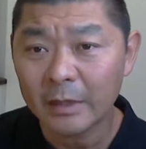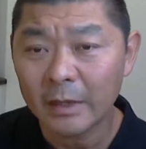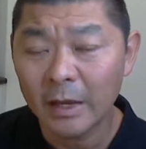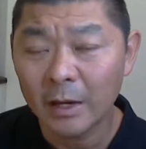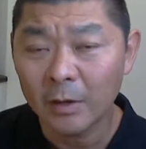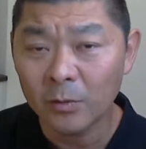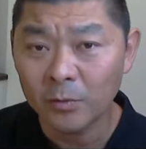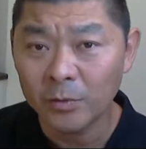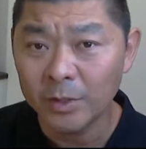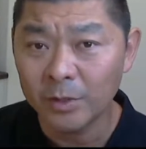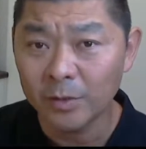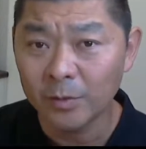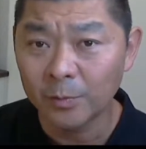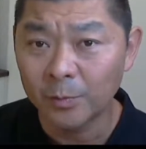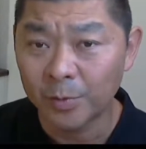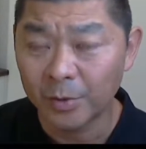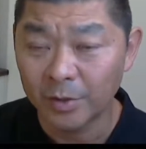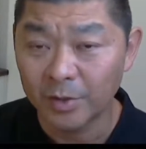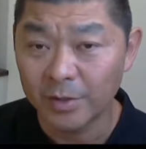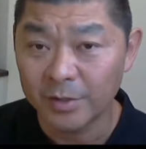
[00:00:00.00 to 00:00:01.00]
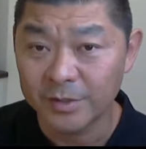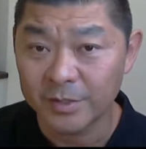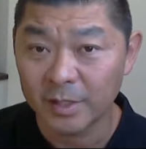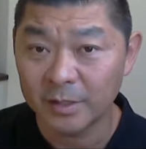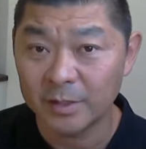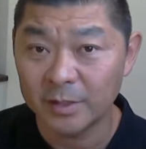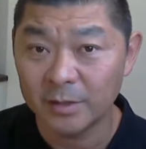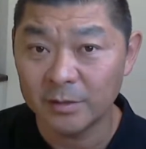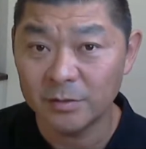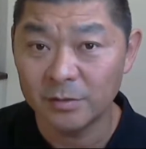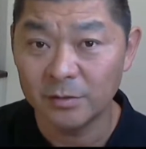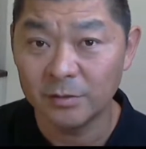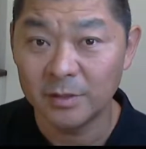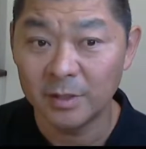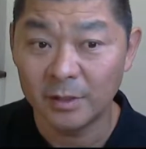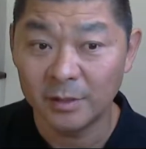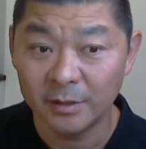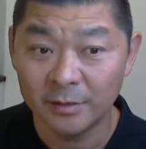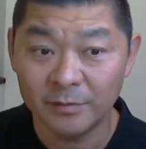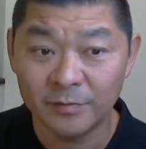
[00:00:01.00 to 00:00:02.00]
a real project that you
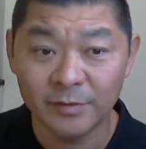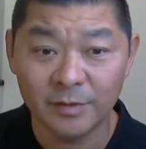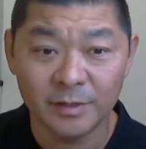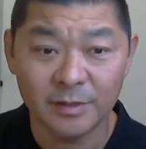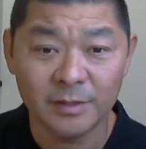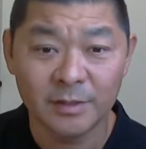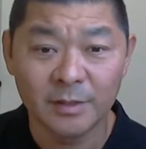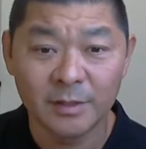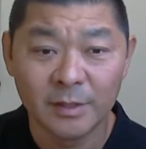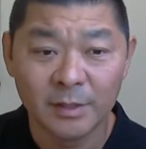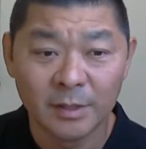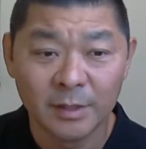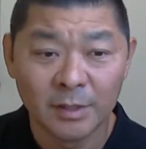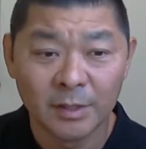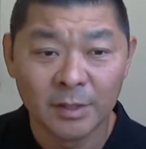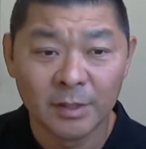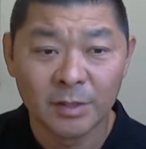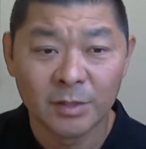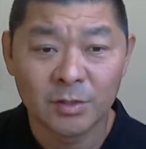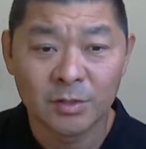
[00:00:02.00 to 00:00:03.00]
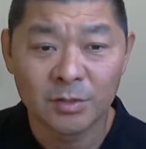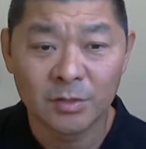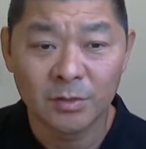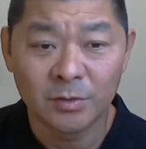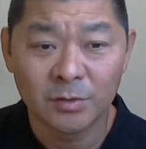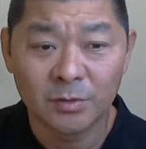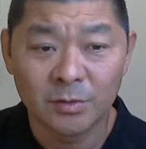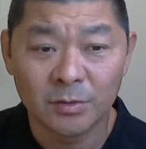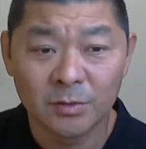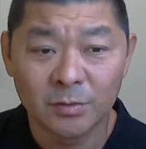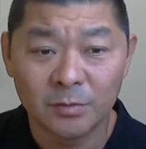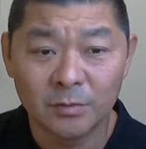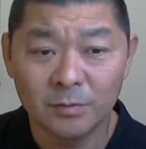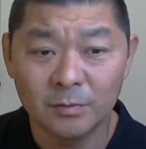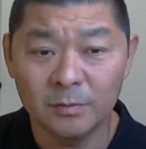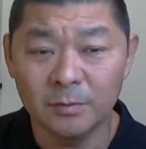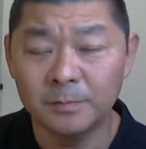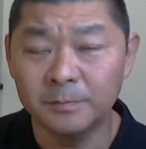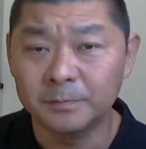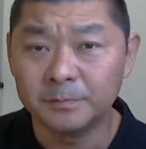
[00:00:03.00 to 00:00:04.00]
delivered. So
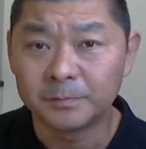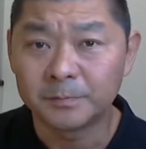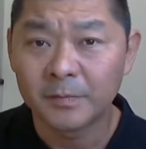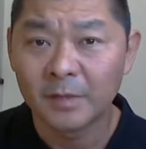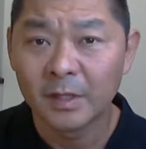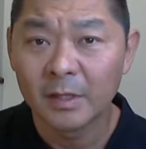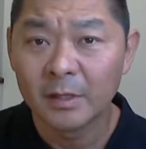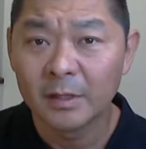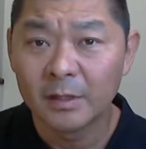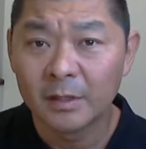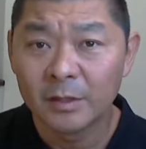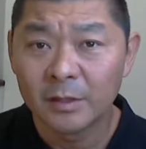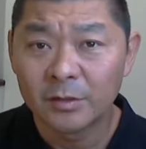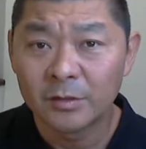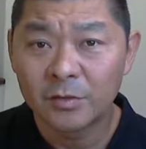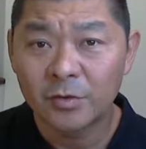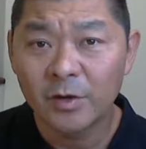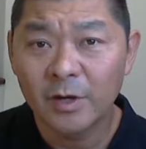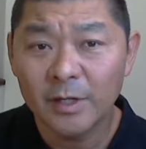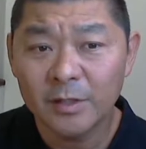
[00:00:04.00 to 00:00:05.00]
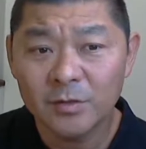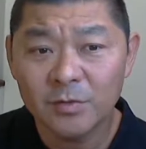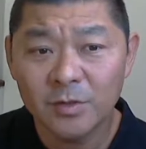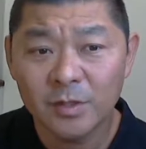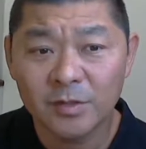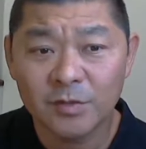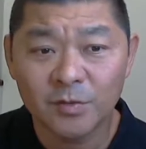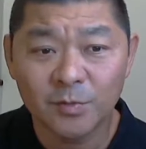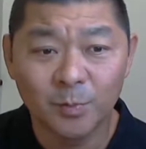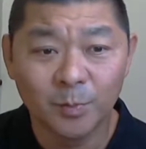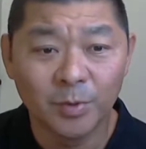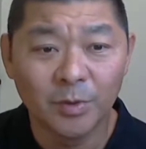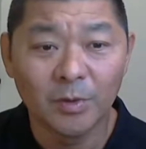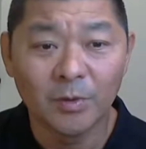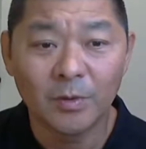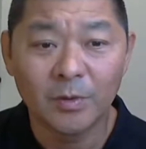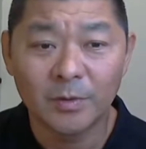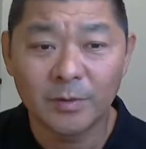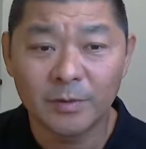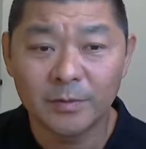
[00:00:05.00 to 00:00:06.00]
try to
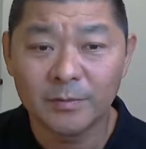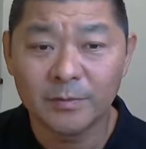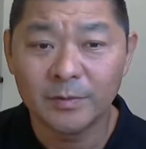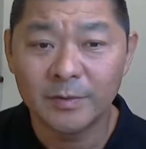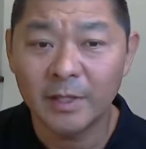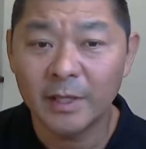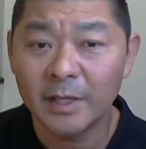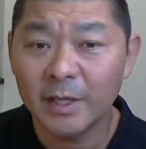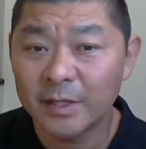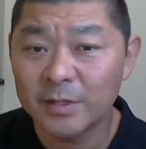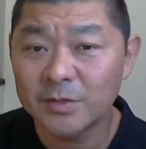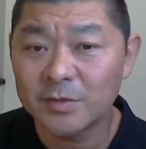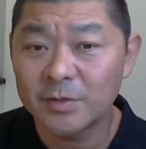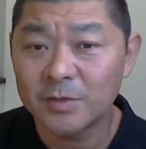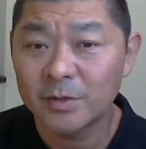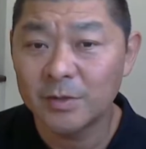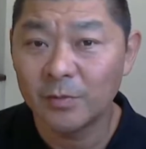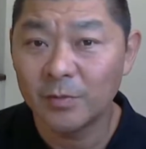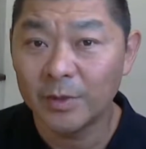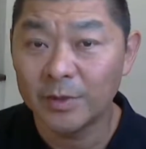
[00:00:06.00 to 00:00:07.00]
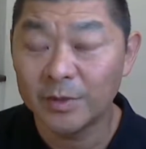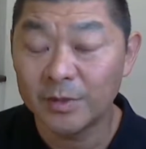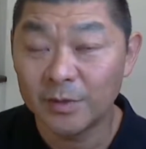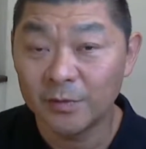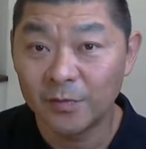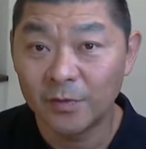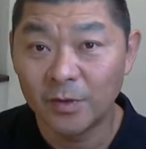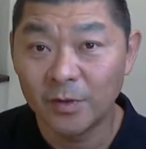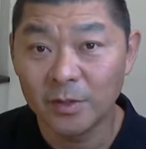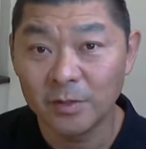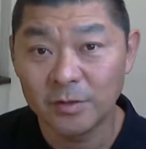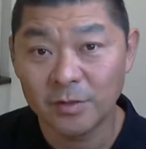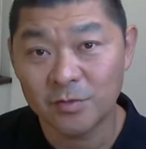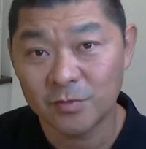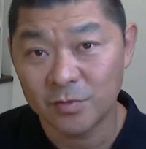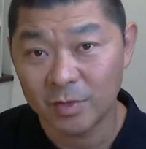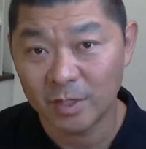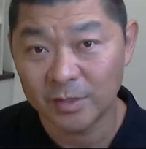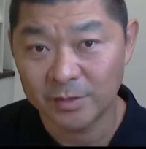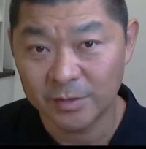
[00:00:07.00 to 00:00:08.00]
explore the answer with the following
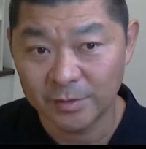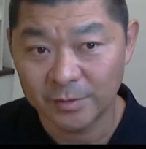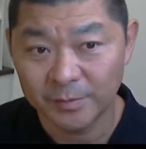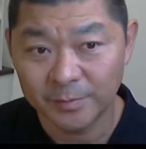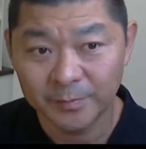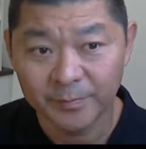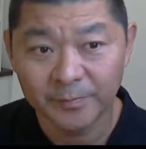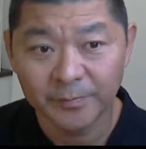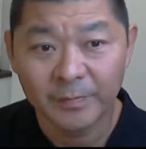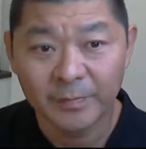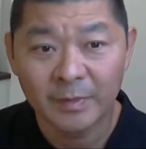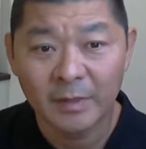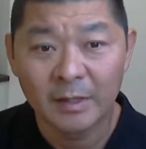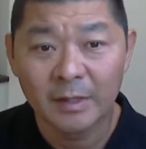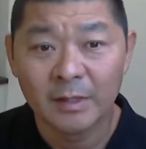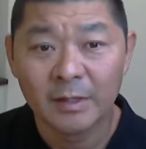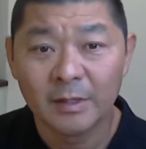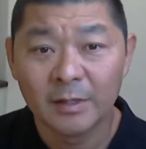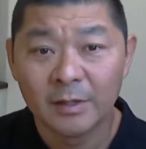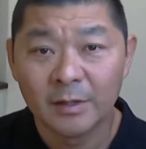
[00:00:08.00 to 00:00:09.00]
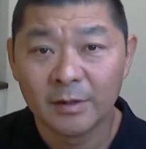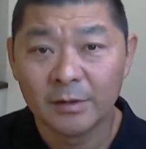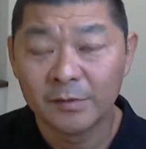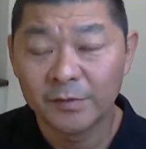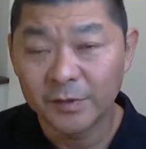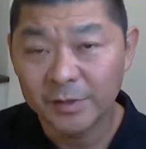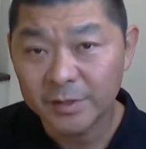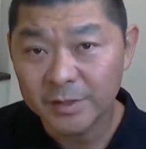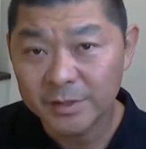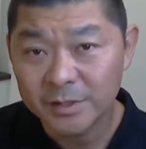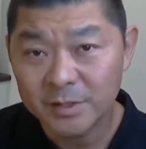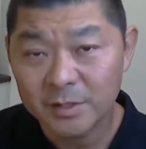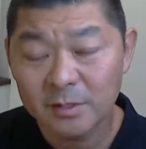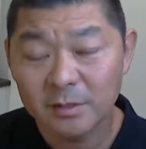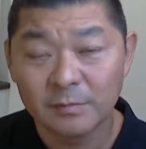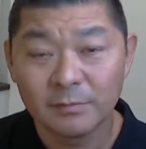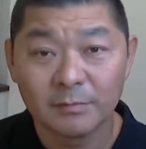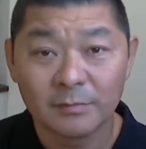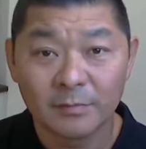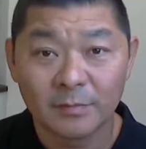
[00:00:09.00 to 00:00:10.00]
structure. First,